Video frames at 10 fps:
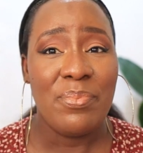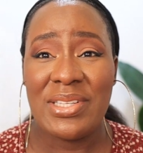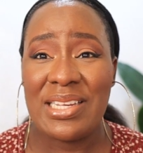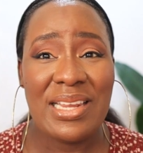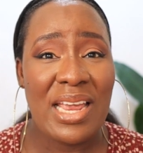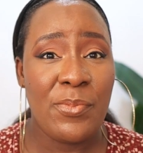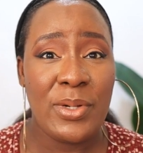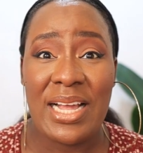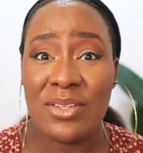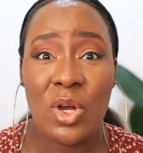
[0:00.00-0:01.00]
basically
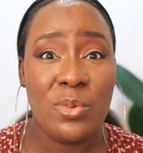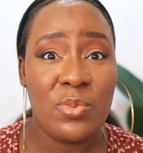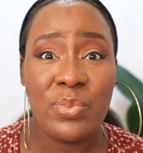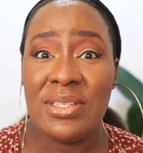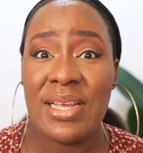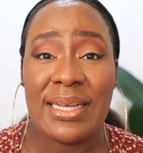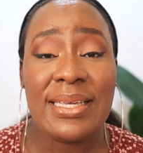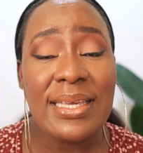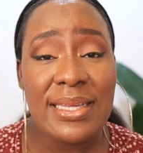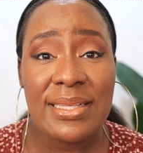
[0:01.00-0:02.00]
everybody had come to pick their
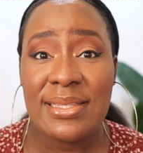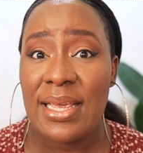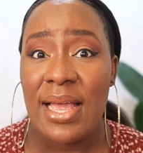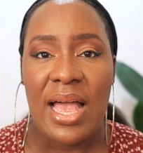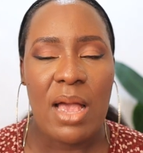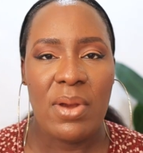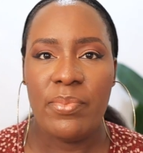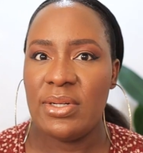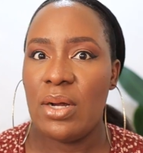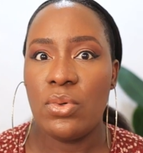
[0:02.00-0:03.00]
kids and my
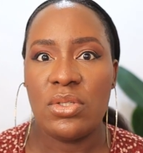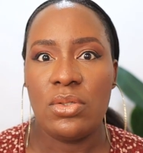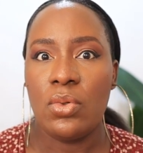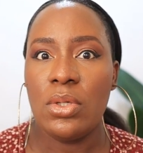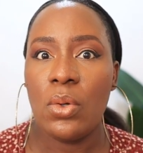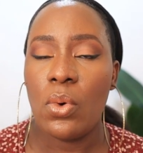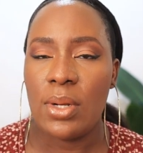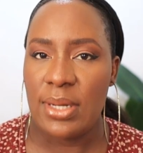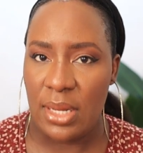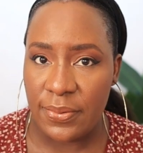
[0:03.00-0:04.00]
brother was the only
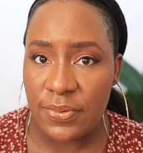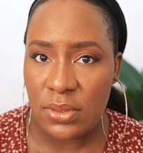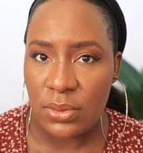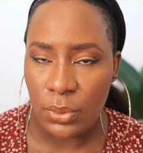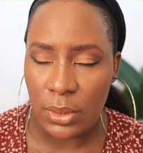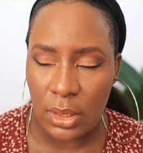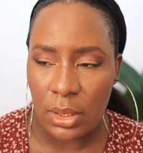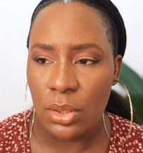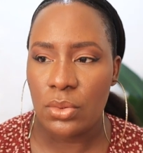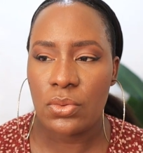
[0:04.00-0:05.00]
one left, okay?